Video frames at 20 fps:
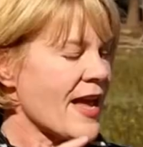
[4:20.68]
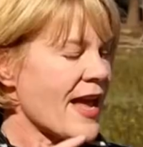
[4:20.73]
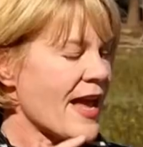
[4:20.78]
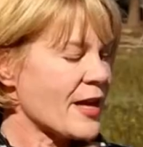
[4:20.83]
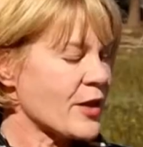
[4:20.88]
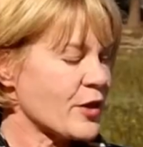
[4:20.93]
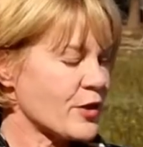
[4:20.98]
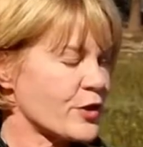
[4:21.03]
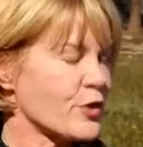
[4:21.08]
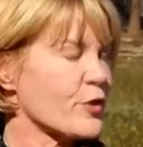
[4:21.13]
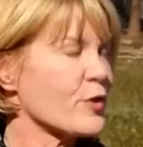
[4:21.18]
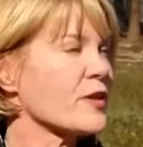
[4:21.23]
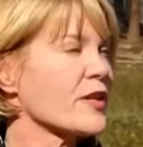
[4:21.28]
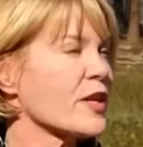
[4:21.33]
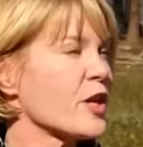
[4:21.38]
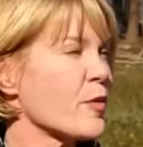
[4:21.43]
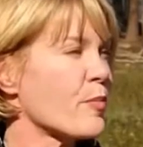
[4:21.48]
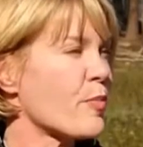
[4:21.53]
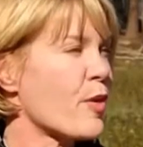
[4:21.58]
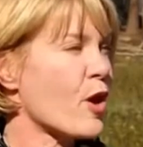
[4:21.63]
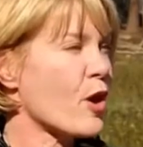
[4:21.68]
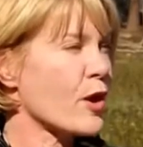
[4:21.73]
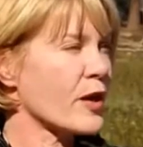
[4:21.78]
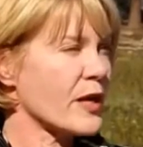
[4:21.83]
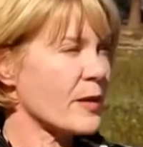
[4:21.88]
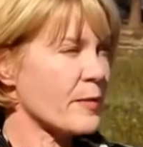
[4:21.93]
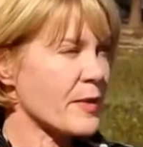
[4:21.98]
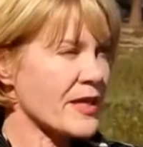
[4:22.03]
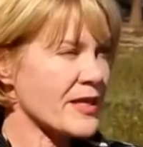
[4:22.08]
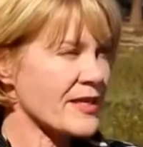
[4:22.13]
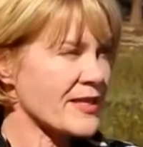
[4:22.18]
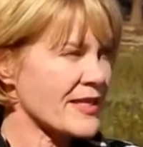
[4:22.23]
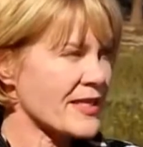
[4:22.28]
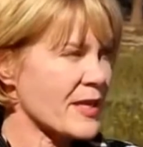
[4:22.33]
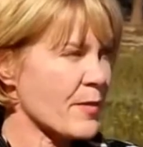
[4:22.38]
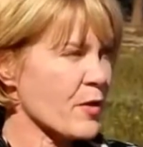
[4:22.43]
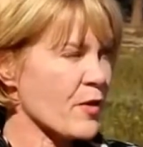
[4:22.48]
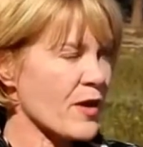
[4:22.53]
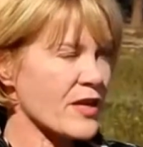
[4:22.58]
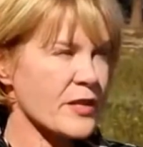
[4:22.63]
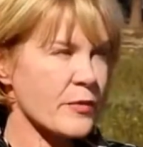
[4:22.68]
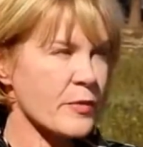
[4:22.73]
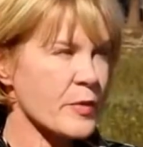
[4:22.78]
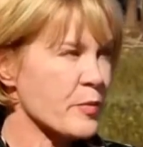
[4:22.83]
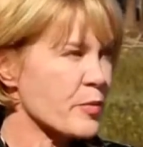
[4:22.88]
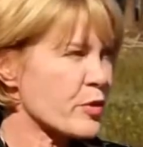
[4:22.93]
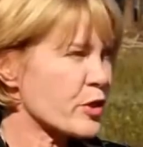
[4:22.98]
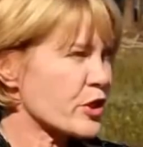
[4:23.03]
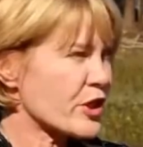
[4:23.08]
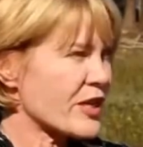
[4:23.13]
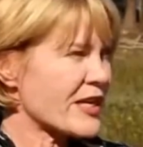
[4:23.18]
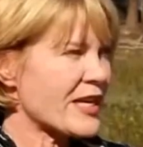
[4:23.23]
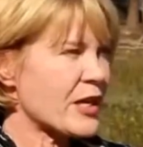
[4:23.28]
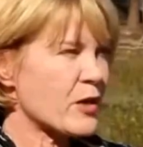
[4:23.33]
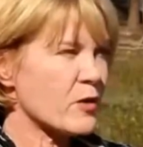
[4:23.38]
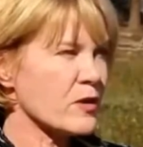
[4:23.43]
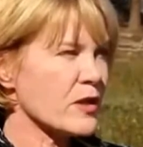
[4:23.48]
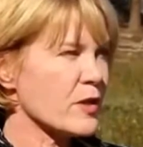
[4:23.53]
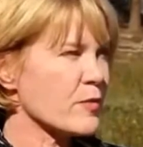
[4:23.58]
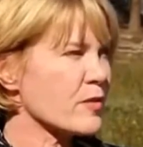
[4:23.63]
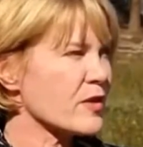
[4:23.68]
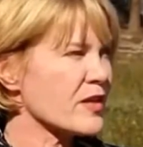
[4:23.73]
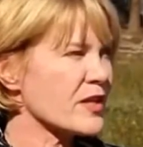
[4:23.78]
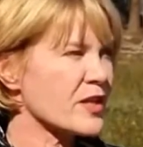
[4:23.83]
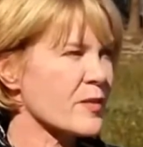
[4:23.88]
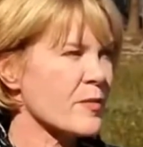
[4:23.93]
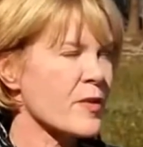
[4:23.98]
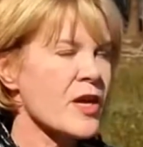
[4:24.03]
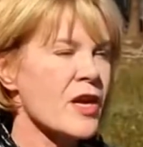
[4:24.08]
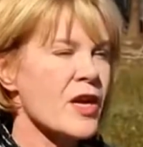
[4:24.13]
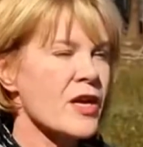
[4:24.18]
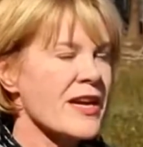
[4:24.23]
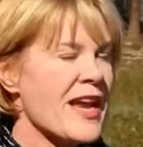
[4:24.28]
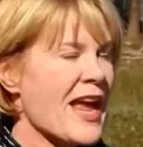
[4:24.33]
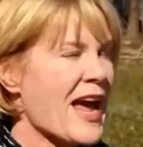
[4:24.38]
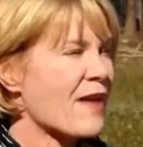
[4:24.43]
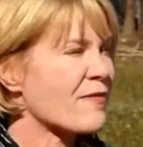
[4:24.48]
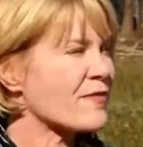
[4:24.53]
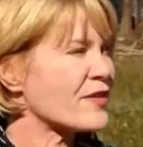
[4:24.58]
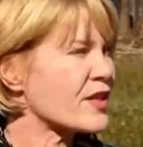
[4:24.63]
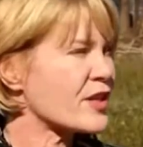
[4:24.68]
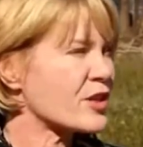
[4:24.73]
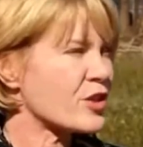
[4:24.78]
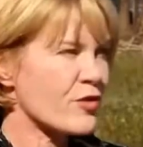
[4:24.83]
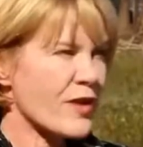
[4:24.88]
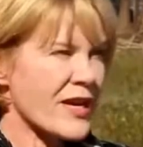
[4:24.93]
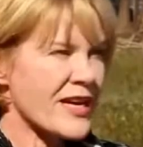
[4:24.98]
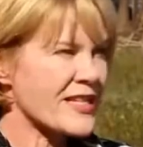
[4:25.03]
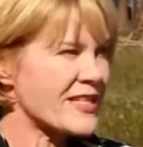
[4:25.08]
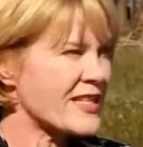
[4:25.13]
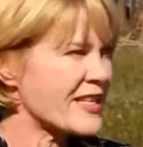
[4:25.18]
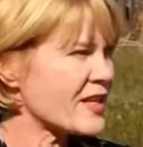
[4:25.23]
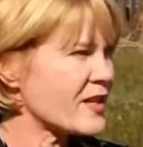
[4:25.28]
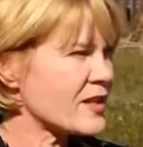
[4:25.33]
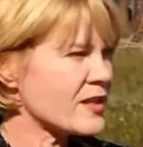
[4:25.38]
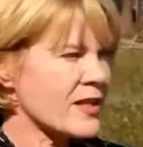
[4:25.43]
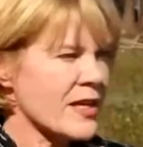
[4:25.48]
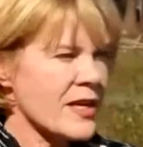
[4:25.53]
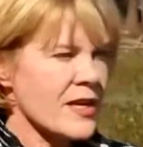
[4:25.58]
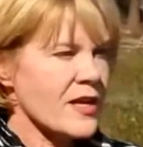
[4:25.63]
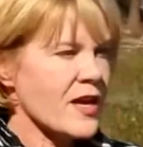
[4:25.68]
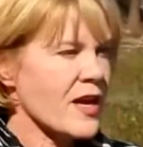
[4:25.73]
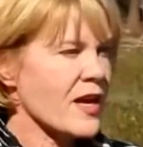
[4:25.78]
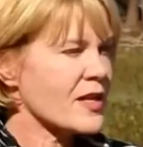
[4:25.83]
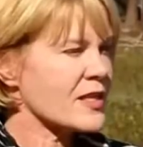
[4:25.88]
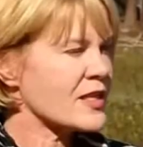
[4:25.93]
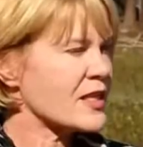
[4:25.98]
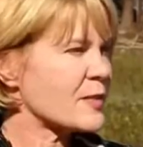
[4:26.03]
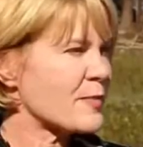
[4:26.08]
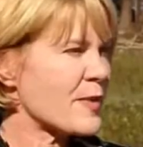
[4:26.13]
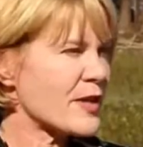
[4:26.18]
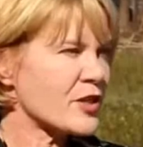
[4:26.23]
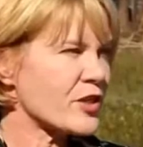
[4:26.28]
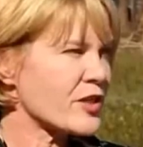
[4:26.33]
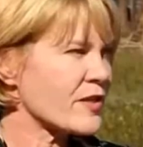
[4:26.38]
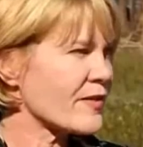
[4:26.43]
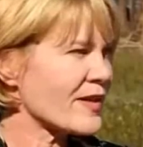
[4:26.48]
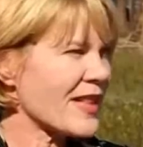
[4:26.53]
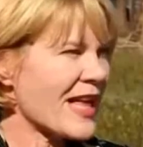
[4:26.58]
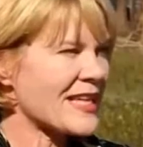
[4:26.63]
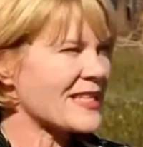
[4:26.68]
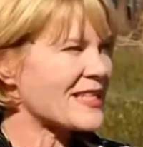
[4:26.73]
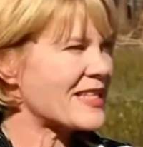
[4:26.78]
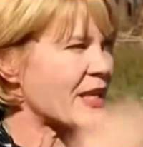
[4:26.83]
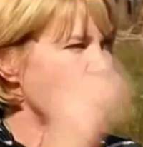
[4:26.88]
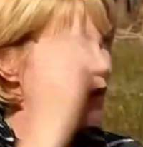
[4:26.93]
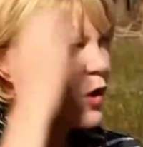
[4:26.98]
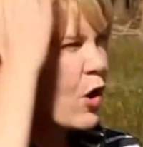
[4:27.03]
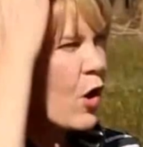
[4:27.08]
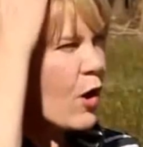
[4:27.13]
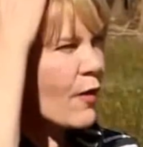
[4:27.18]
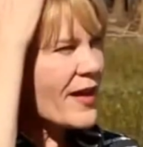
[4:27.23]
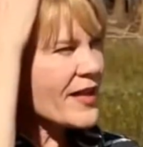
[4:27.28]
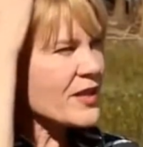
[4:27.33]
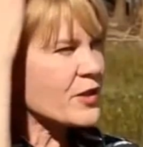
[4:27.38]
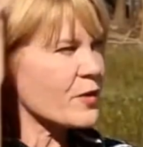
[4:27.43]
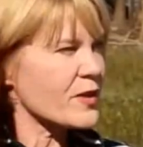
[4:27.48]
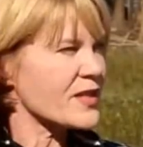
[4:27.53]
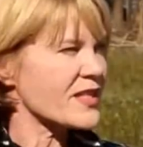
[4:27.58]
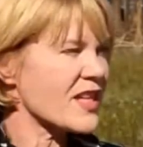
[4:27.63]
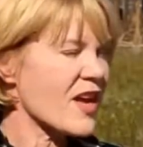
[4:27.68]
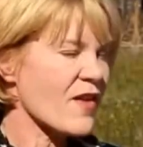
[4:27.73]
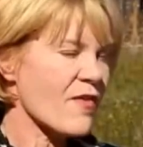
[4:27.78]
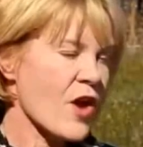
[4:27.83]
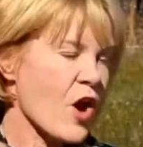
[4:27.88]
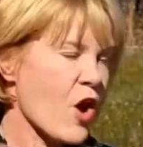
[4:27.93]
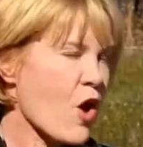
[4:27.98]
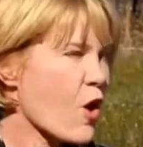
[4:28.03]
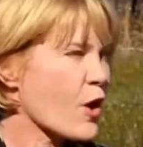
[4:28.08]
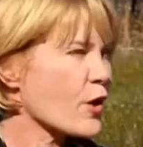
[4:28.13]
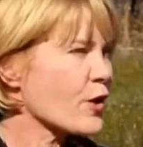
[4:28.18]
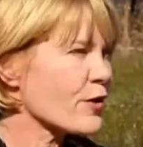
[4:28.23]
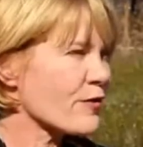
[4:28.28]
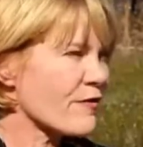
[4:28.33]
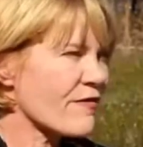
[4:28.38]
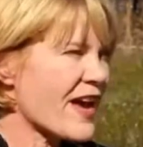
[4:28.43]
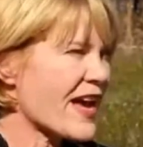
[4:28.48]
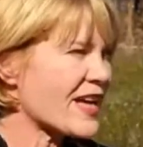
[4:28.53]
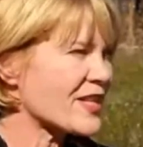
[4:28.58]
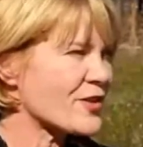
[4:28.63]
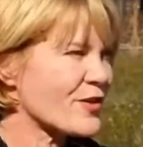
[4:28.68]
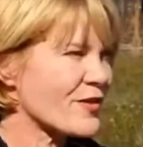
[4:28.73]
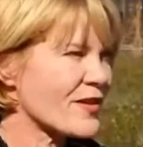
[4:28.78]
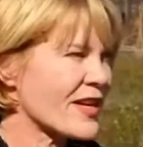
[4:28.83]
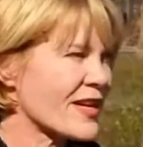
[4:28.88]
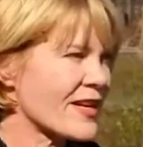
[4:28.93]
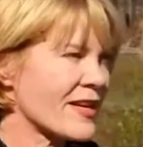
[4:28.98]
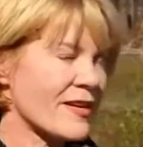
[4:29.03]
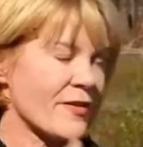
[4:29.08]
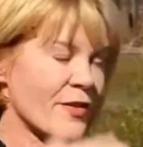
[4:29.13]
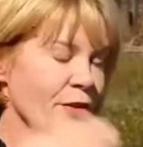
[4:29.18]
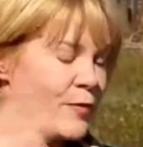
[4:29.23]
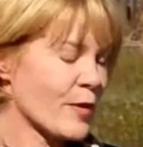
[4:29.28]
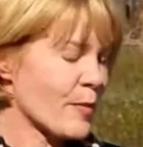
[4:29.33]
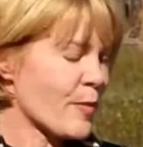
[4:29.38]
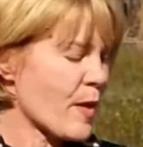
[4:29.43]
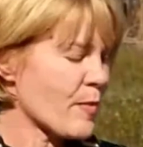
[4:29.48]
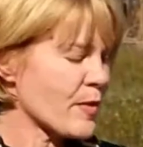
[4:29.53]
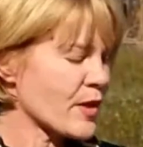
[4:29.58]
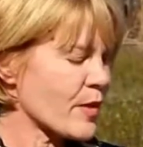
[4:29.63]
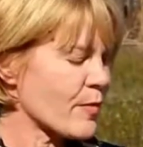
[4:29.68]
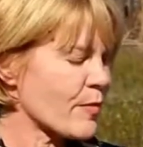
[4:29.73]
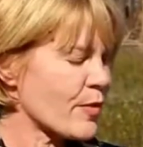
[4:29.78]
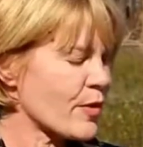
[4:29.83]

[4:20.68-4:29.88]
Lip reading: and certainly your party, because the Democrats have been pushing neoliberalism, NAFTA, trade deals, suspension of Glass-Steagall, all that sort of stuff harder and faster than the Republican